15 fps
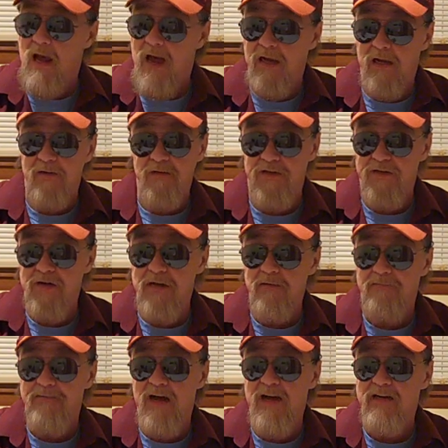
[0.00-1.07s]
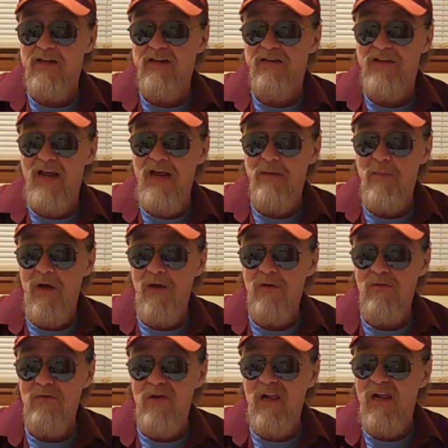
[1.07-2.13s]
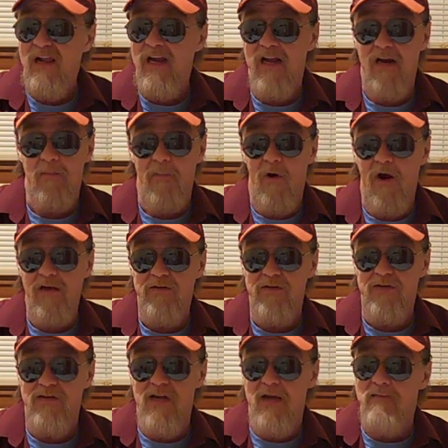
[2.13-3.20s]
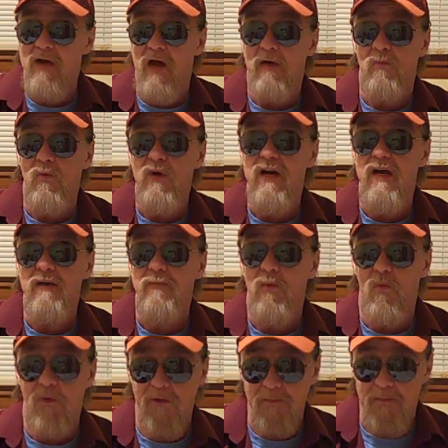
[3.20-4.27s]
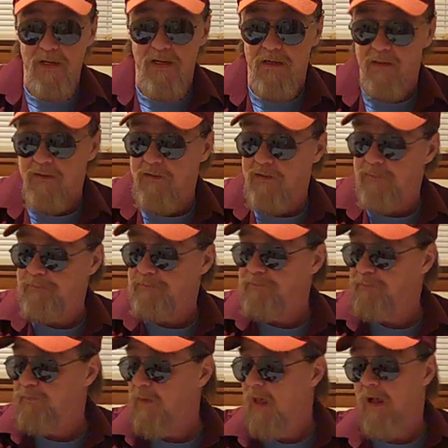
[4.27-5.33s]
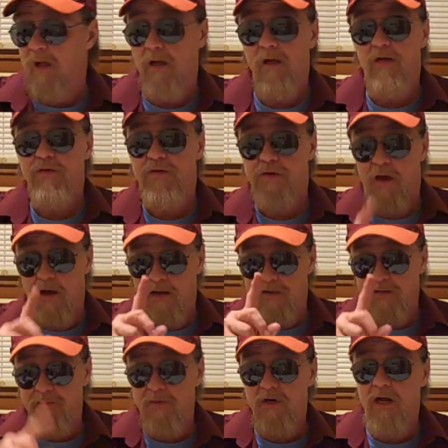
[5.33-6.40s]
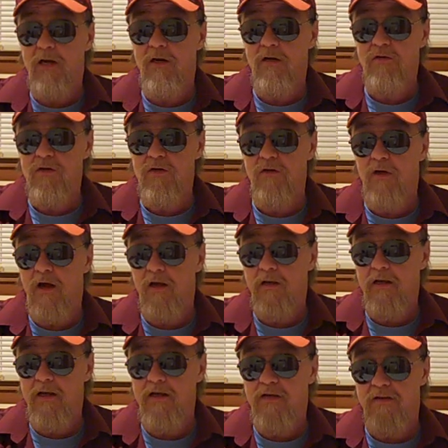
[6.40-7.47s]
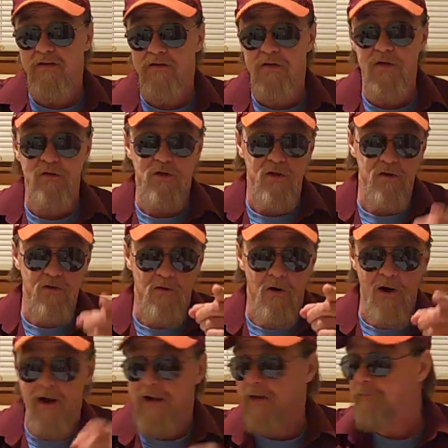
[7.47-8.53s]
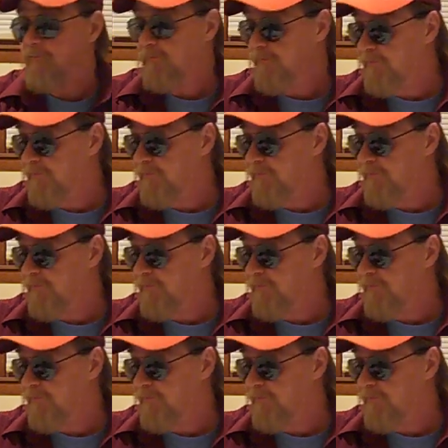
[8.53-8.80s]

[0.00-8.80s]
I can still find this ammo and the prices have not went up one bit. Scotsman, I know you'll like this. You too, Greg.